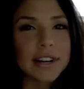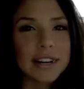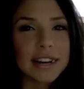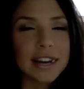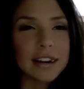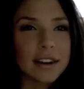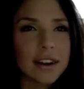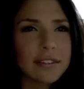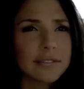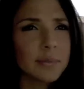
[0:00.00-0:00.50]
right
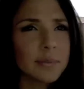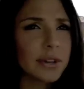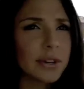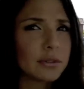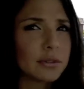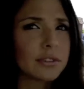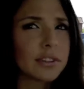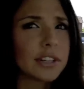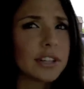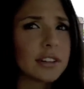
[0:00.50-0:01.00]
now. I haven't been
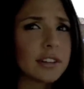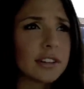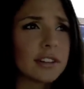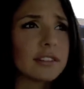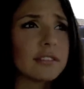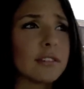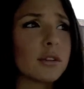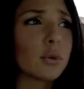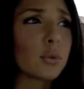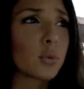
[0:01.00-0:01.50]
over here
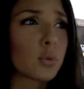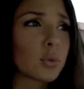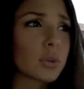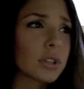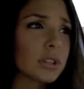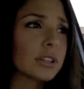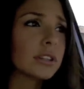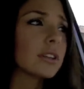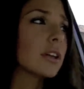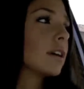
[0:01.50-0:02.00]
in a
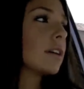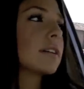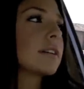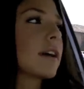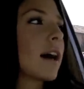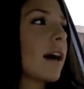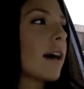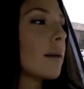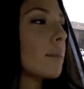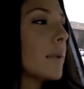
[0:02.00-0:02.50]
really long
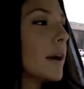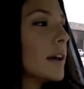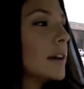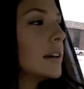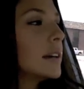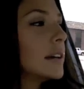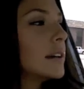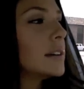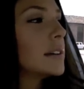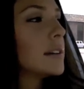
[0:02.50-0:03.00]
time.
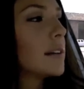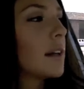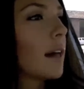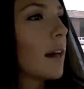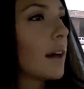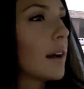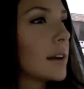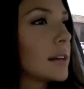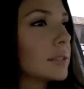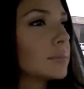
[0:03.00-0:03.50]

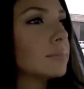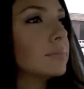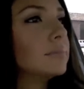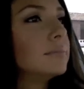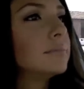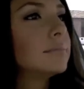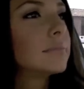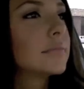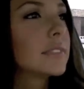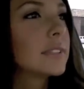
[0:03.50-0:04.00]

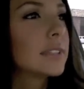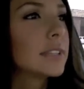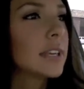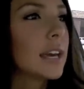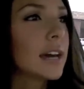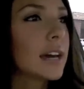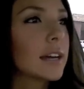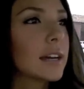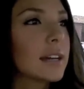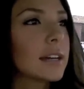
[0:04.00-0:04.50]

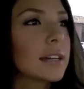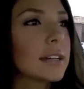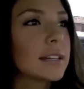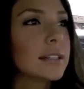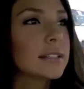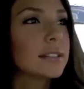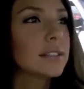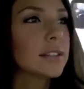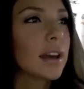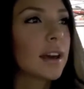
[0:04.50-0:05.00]

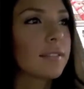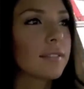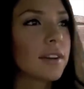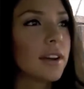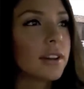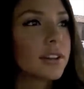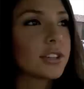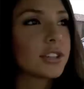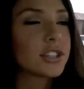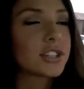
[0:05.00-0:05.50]
I have an
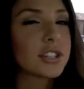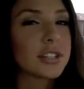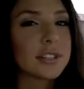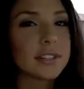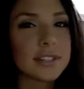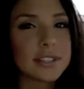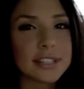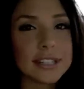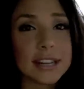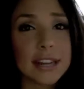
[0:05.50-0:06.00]

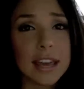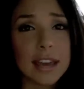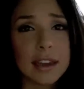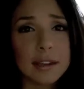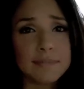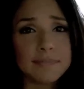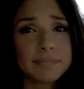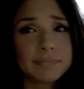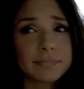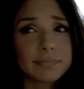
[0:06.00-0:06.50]
audition today
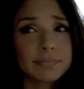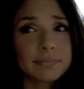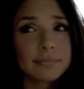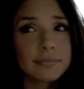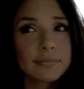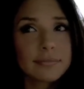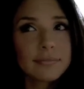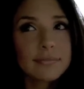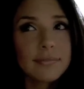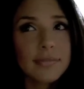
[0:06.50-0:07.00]

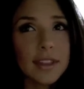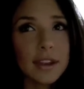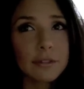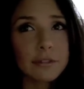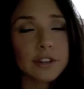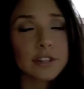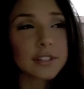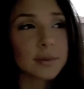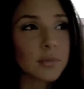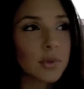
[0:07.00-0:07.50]

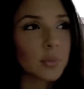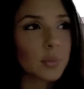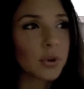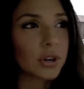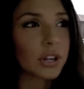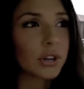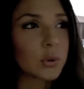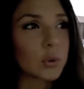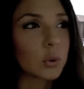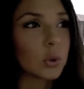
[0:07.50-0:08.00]
for something
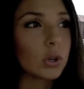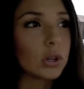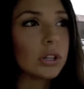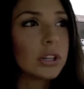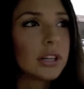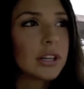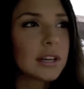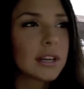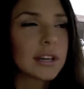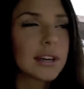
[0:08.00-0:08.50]
pretty cool.
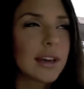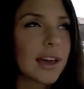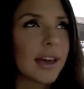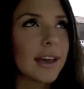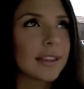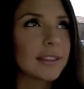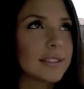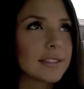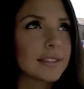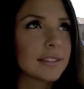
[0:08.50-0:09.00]

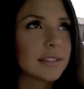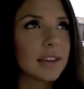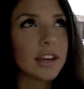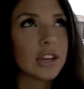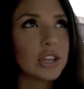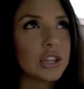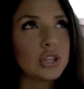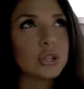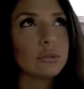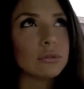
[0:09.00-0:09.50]
It's a
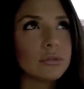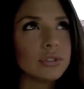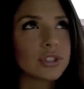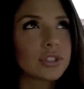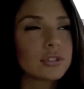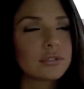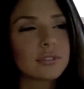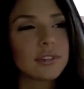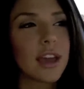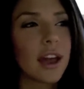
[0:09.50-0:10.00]

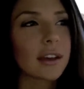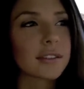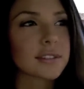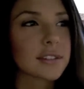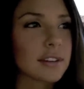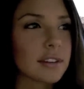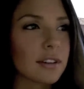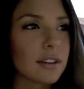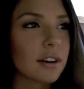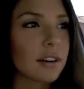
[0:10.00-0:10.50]
huge
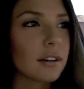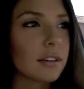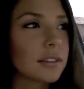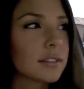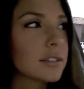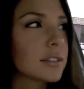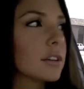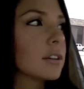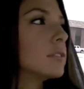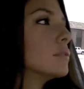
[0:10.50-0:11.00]
casting call,
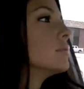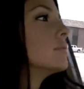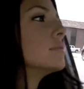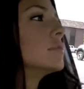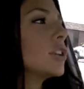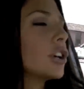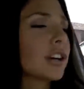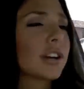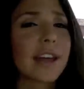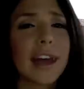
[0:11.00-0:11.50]

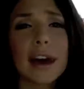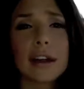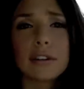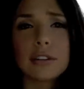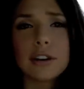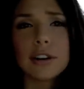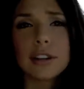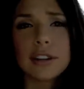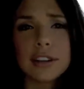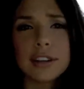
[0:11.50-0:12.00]
or cattle
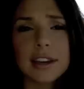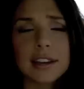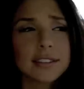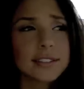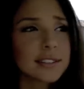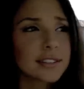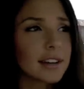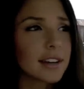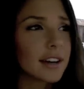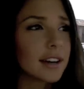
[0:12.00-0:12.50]
call, I
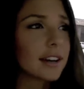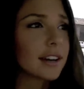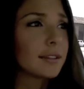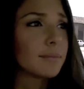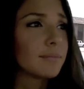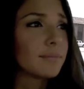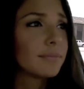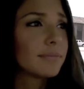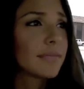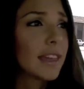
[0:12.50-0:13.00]
guess.
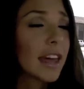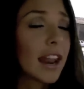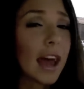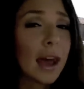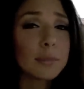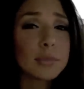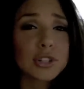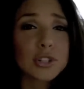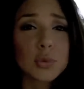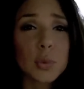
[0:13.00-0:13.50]
And
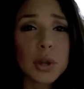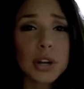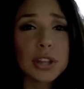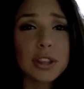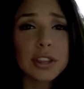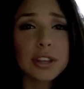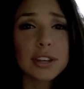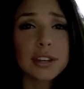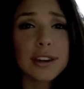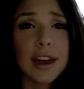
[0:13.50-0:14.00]
I'm just one of
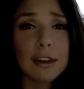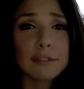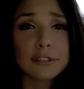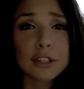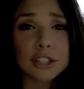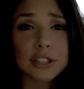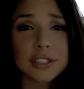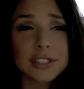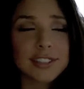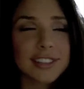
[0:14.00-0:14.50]
the
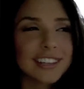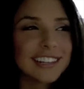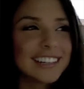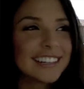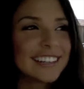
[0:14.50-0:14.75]
heifers